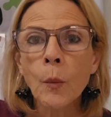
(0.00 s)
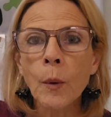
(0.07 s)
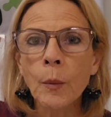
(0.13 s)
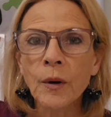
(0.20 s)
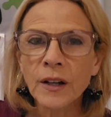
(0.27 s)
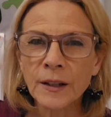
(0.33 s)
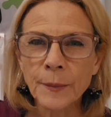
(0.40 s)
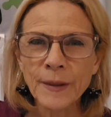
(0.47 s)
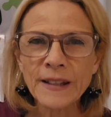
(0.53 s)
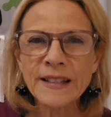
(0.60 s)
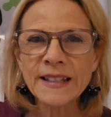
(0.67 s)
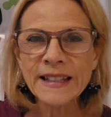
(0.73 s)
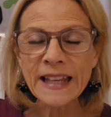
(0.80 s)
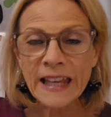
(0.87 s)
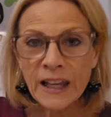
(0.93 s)
where we're going to
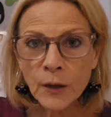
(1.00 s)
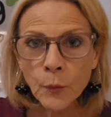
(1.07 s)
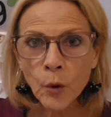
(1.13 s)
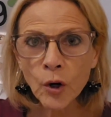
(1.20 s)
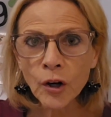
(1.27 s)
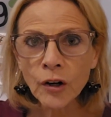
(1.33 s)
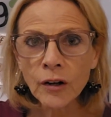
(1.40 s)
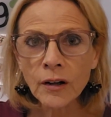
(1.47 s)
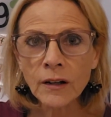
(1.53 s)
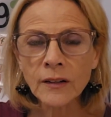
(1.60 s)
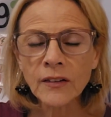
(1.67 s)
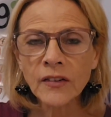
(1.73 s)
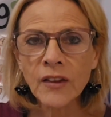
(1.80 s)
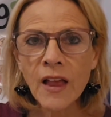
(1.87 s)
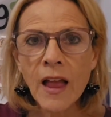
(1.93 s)
be seeing
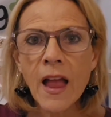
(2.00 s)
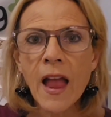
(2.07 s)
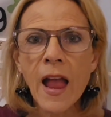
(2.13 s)
words,